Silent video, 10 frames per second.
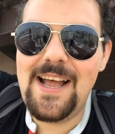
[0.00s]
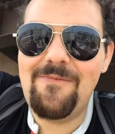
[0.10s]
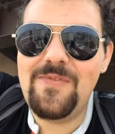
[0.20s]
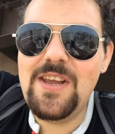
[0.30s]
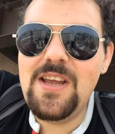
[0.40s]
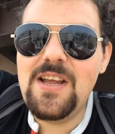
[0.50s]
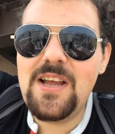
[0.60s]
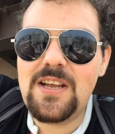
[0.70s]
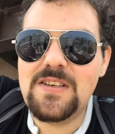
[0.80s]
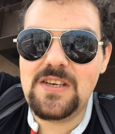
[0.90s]
um,
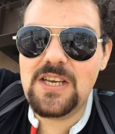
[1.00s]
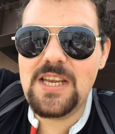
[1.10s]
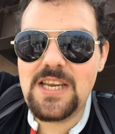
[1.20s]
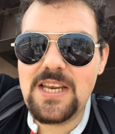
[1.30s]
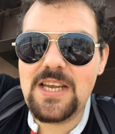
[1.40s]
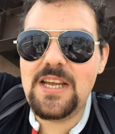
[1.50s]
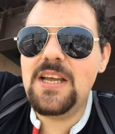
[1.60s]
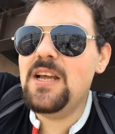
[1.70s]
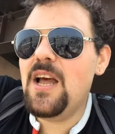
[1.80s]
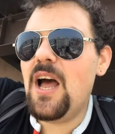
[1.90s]
you're going to need it.
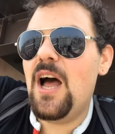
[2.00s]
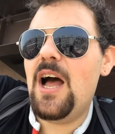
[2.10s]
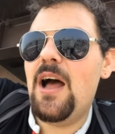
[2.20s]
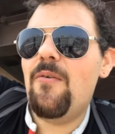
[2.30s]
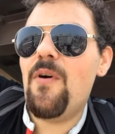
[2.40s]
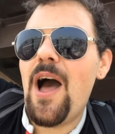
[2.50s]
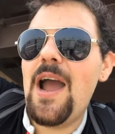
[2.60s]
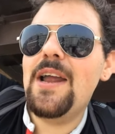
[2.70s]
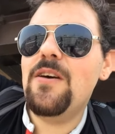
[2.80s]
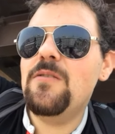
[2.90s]
Um,
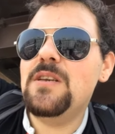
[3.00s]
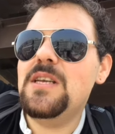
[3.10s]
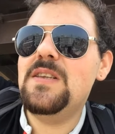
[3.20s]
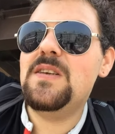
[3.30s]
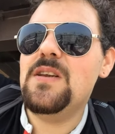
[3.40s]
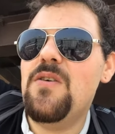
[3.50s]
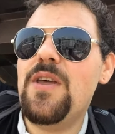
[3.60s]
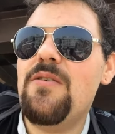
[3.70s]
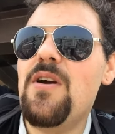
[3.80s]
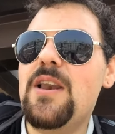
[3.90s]
I don't need to know
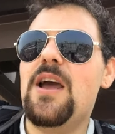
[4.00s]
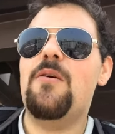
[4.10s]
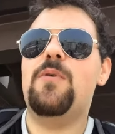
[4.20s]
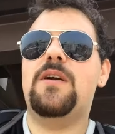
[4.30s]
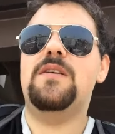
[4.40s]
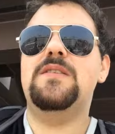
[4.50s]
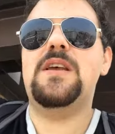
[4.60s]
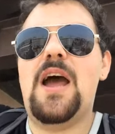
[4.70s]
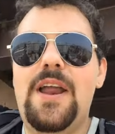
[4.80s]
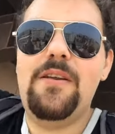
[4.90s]
that right now because
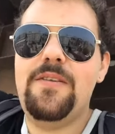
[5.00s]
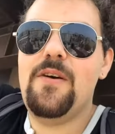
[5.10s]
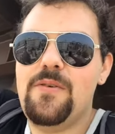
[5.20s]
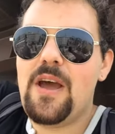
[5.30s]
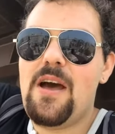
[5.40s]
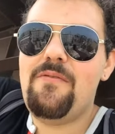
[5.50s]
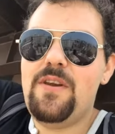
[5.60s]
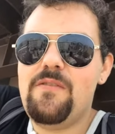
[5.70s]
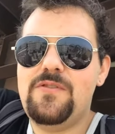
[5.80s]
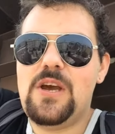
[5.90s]
I don't have
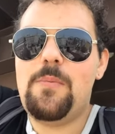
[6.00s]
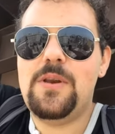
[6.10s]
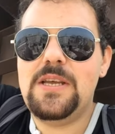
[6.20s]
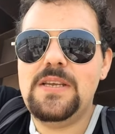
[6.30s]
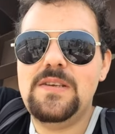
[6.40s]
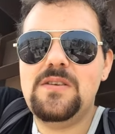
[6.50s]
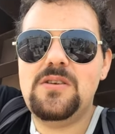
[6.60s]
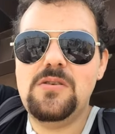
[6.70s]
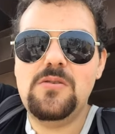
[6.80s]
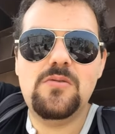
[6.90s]
enough Japanese
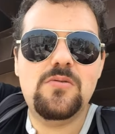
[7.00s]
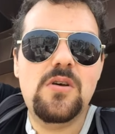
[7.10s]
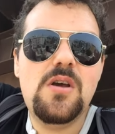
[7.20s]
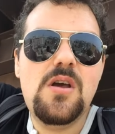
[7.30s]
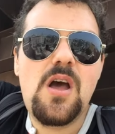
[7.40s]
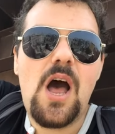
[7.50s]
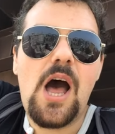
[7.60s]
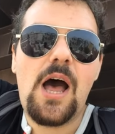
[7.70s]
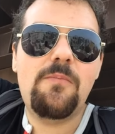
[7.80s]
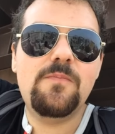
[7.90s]
to
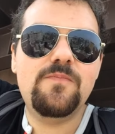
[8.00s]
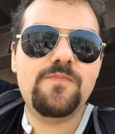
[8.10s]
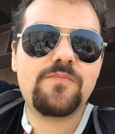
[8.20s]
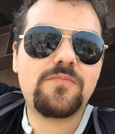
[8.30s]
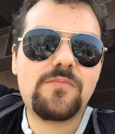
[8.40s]
um,